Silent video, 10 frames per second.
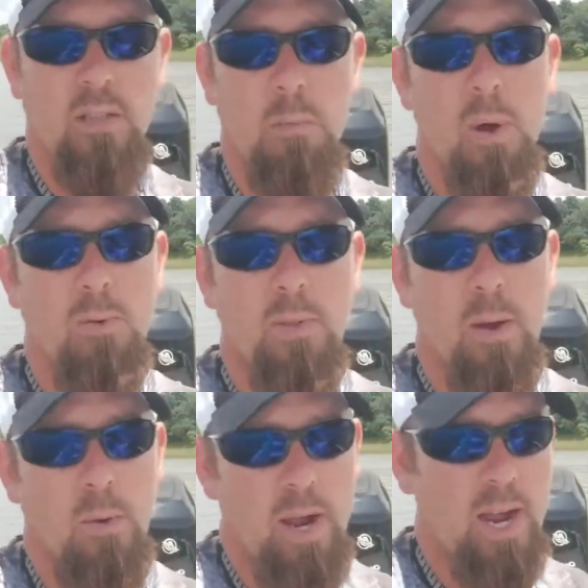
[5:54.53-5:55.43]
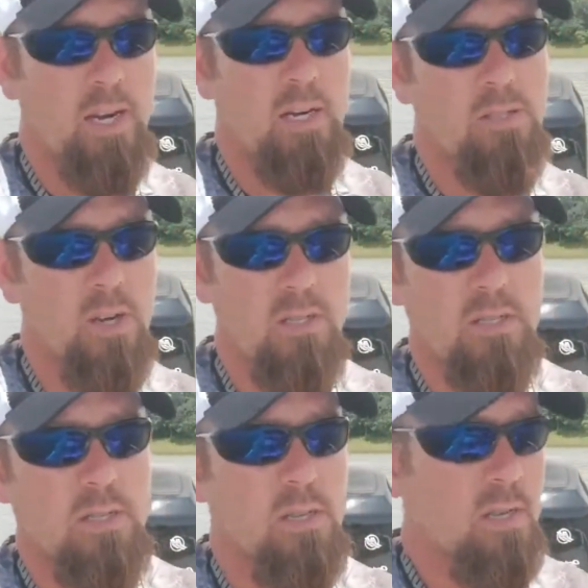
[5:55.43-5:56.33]
the boat. That way I can
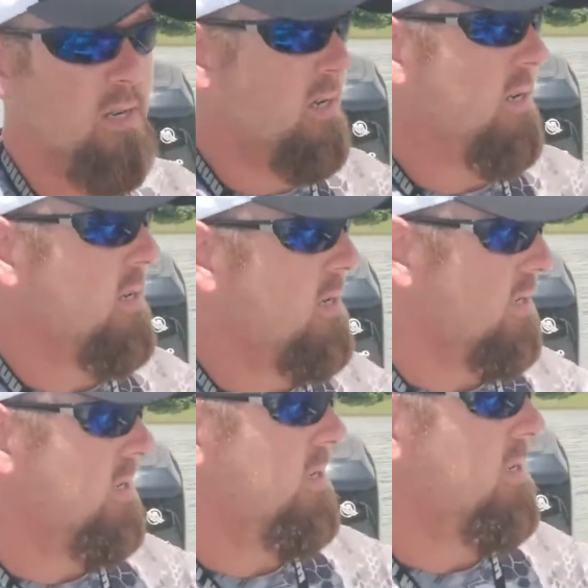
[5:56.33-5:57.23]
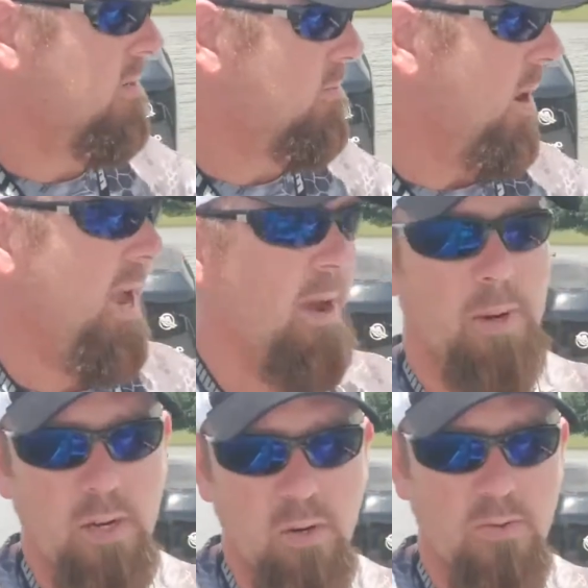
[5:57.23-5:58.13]
adjust by how
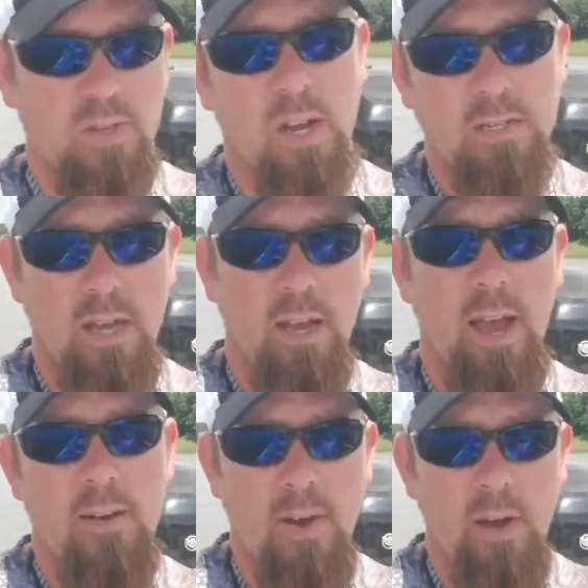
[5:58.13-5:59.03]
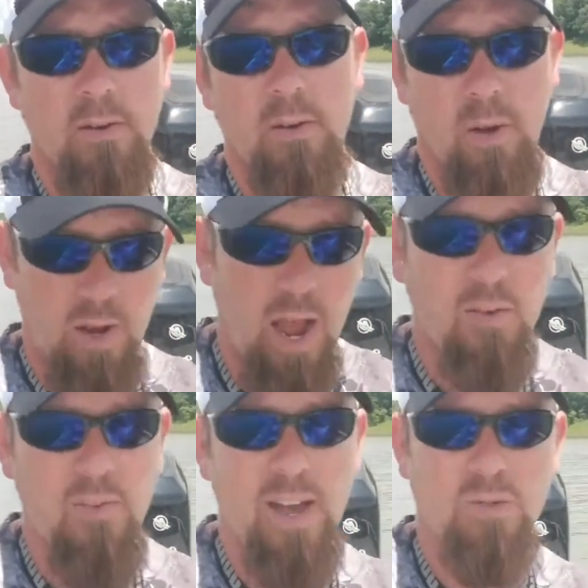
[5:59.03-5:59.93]
many drift socks I have out, how
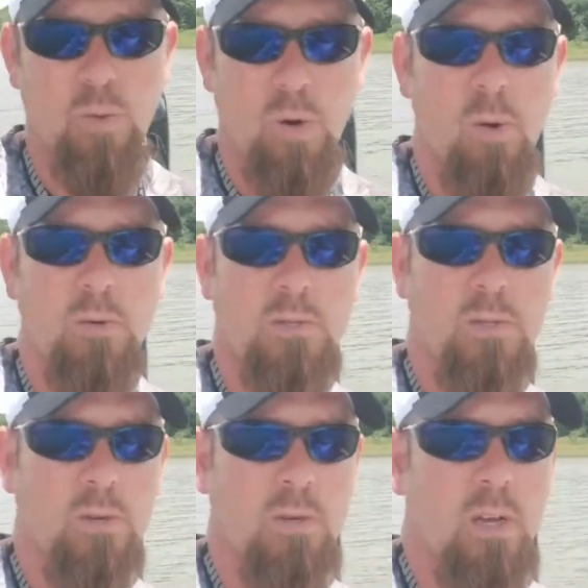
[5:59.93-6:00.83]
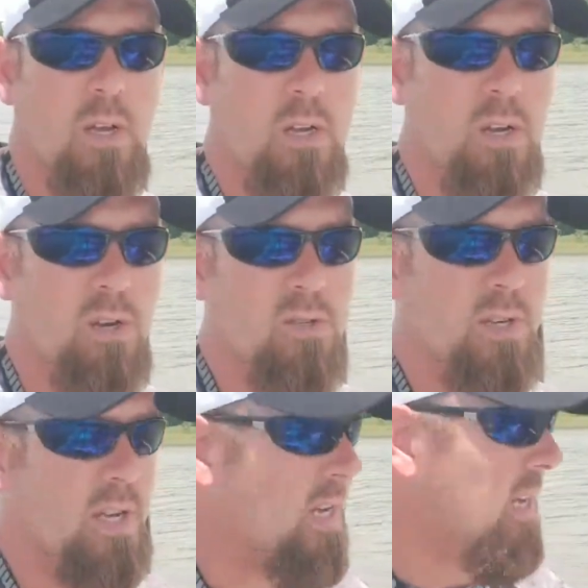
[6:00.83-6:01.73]
fast we're going. So
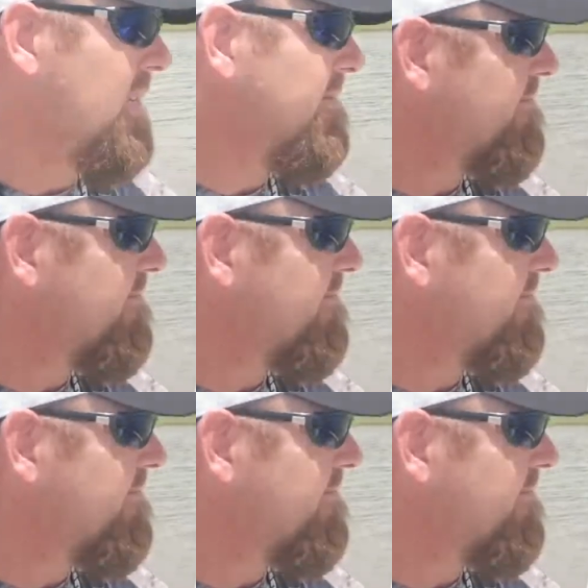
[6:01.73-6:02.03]
usually,